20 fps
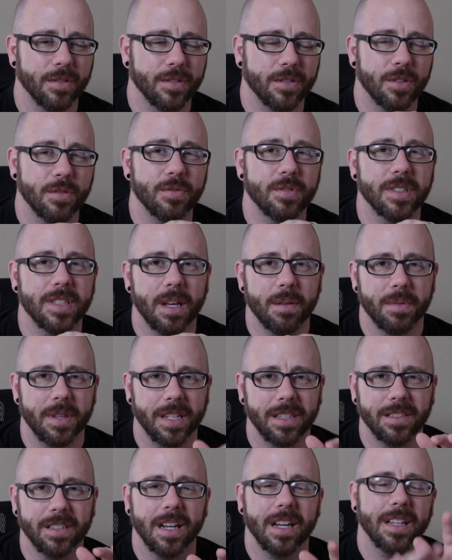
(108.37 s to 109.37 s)
do
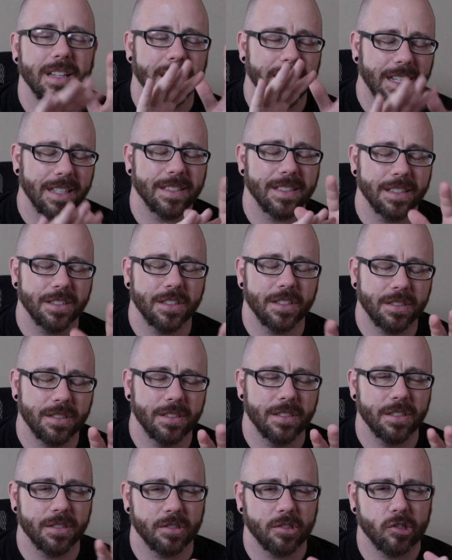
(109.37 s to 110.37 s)
something. Like I said,
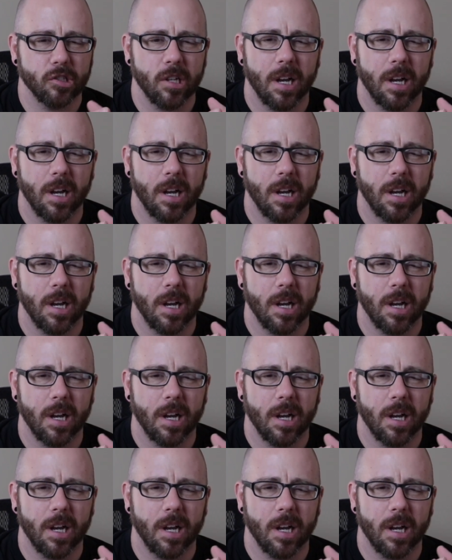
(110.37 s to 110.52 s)
just